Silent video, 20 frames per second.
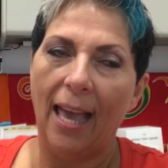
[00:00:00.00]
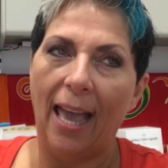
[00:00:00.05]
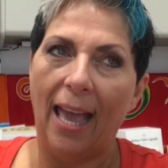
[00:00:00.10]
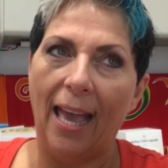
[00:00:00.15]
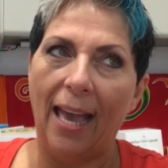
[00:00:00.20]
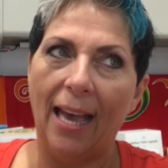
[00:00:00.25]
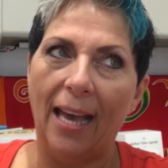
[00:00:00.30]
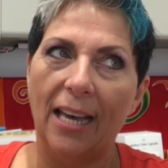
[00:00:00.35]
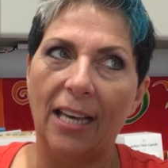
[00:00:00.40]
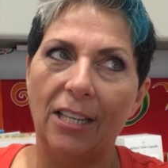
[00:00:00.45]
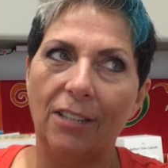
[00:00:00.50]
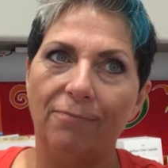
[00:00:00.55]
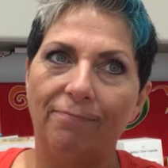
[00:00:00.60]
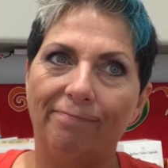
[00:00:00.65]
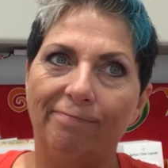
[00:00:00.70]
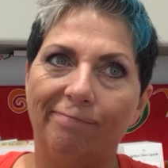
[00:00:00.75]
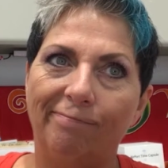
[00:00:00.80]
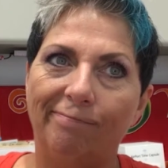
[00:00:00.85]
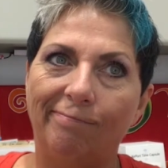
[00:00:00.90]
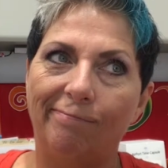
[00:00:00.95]

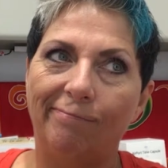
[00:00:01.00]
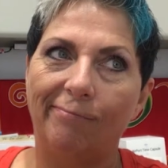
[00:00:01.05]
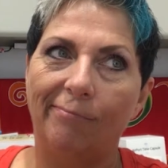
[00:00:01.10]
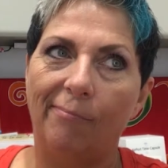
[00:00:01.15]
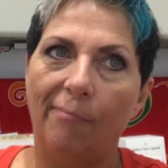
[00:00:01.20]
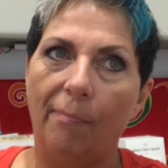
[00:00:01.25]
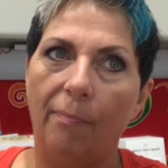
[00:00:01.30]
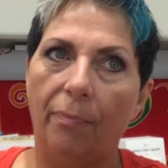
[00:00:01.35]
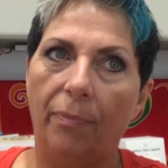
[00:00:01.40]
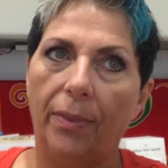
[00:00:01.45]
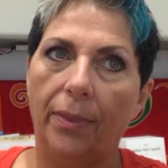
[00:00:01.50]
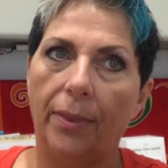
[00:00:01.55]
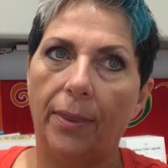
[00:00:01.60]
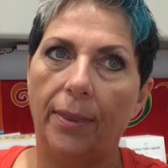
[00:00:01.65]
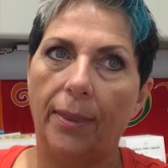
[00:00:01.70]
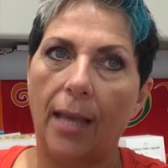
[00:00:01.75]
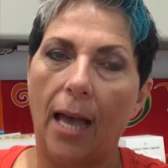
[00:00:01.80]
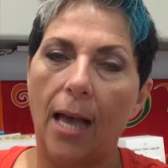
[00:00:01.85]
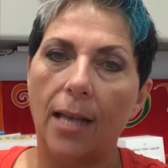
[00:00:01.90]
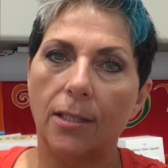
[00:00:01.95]
And
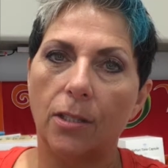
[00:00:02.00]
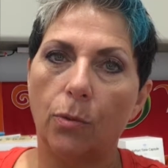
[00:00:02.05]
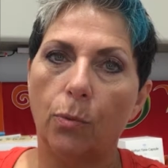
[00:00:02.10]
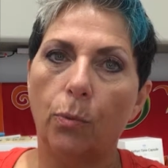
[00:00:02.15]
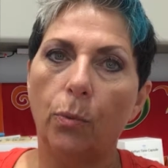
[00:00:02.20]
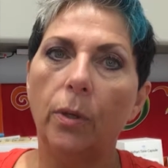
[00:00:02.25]
that's